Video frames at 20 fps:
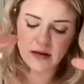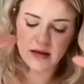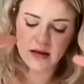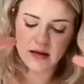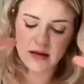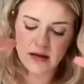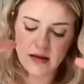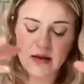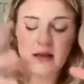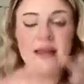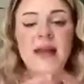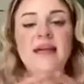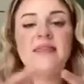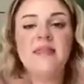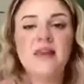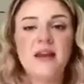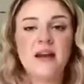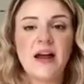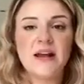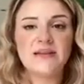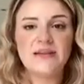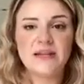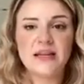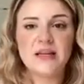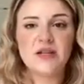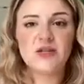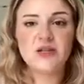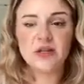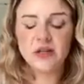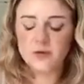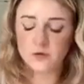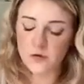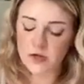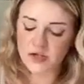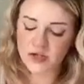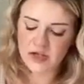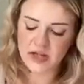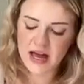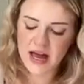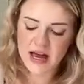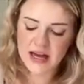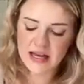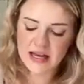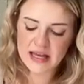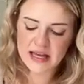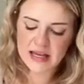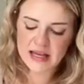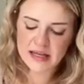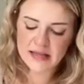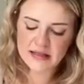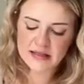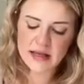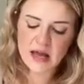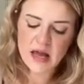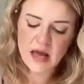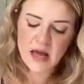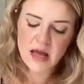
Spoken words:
the lanthionization, which that is